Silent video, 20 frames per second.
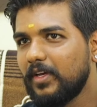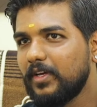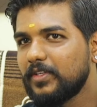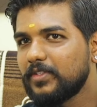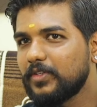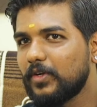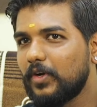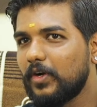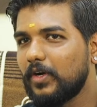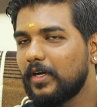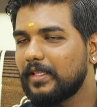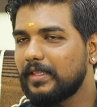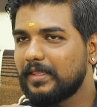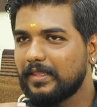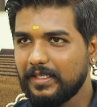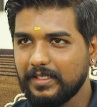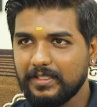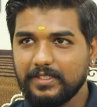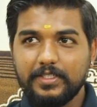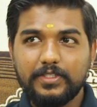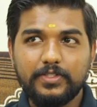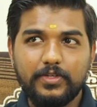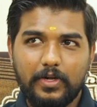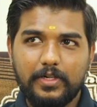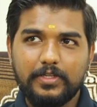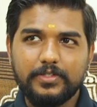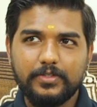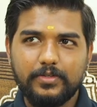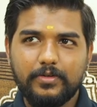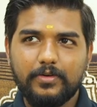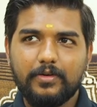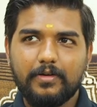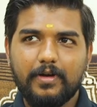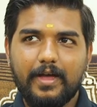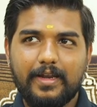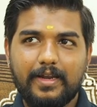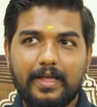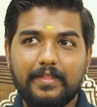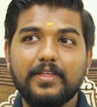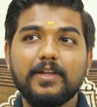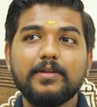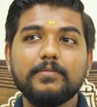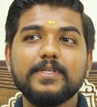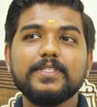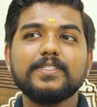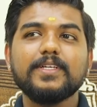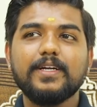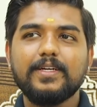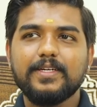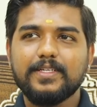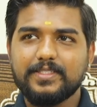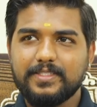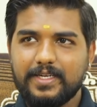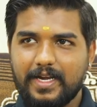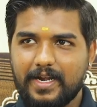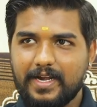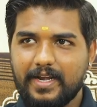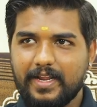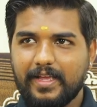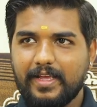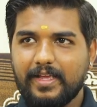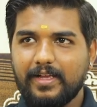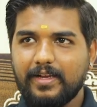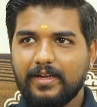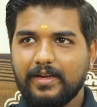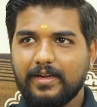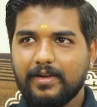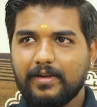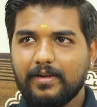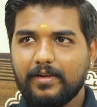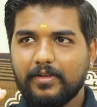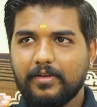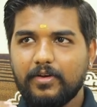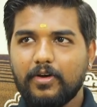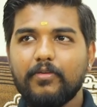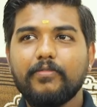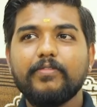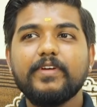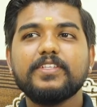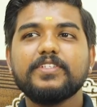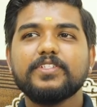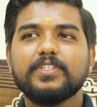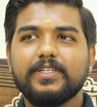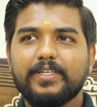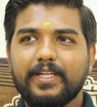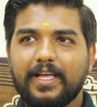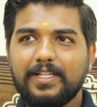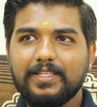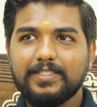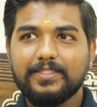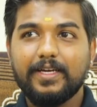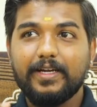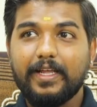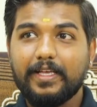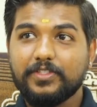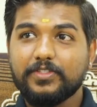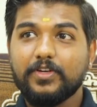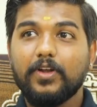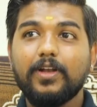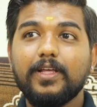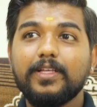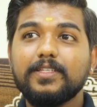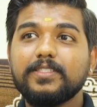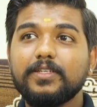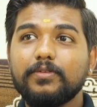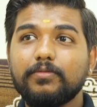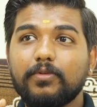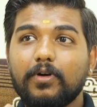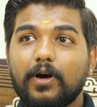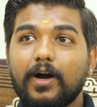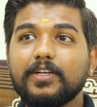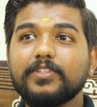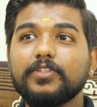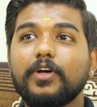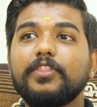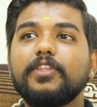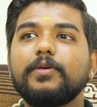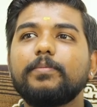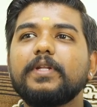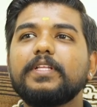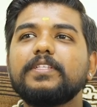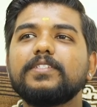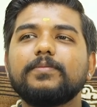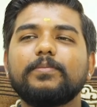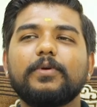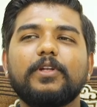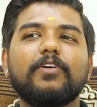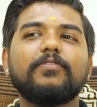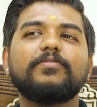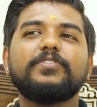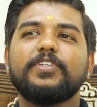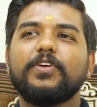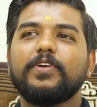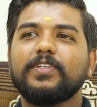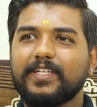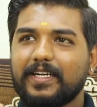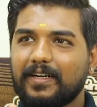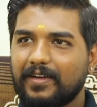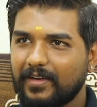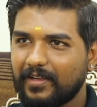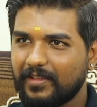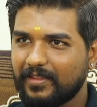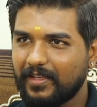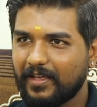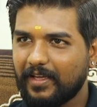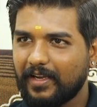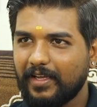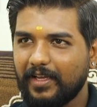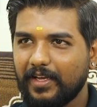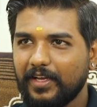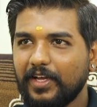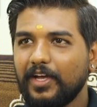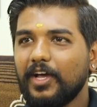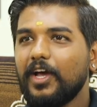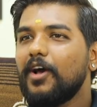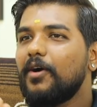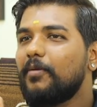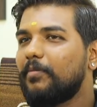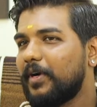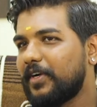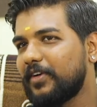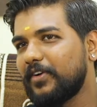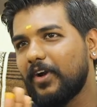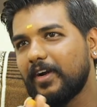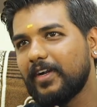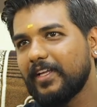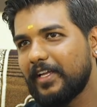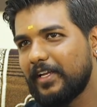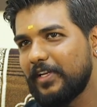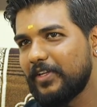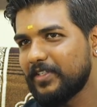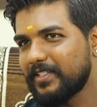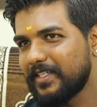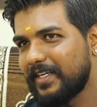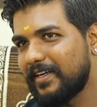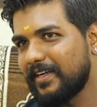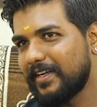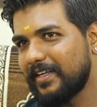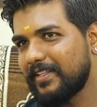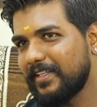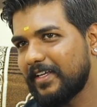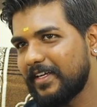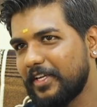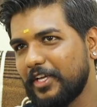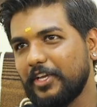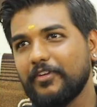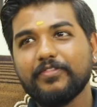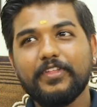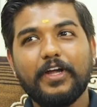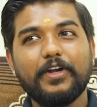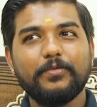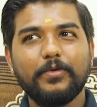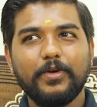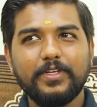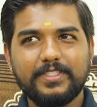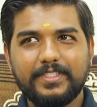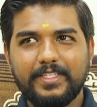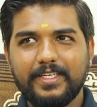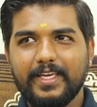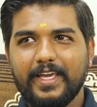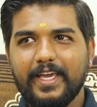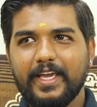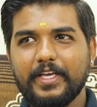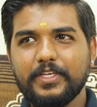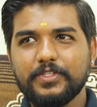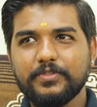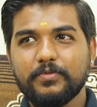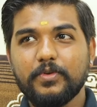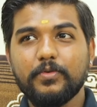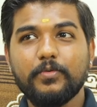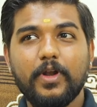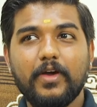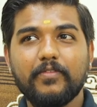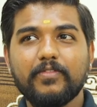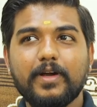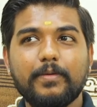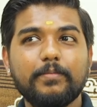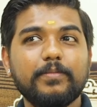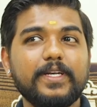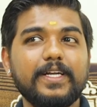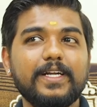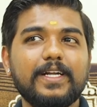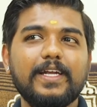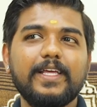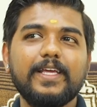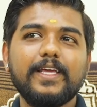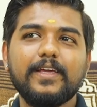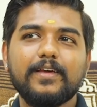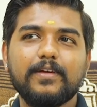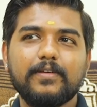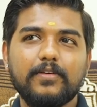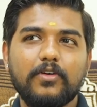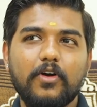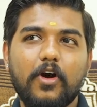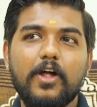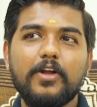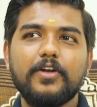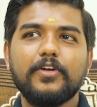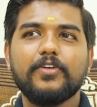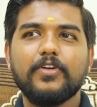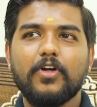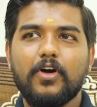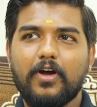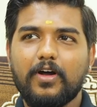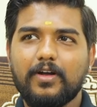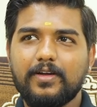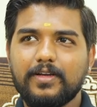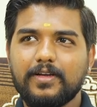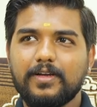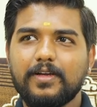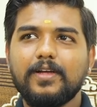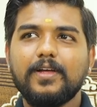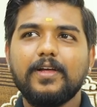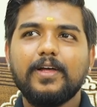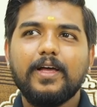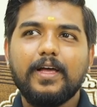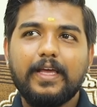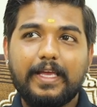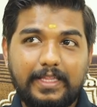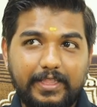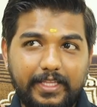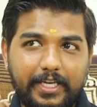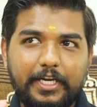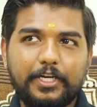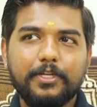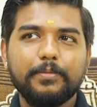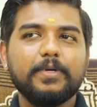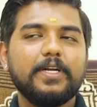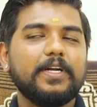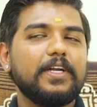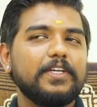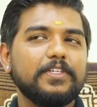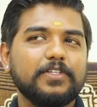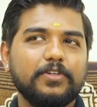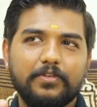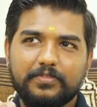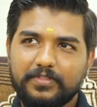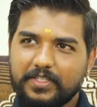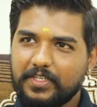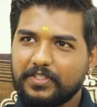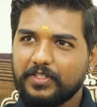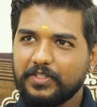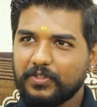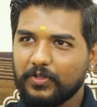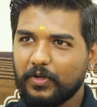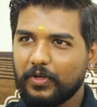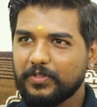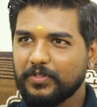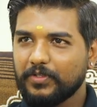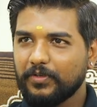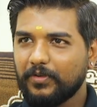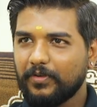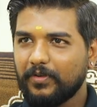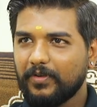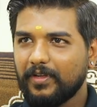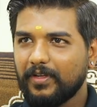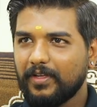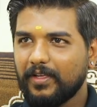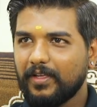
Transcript: So this is also another misunderstanding, you know, which tells that astrology works on the principle of geocentric theory, but not heliocentric theory. If that was the case, we would have completely gone wrong in the interpretation of seasons also,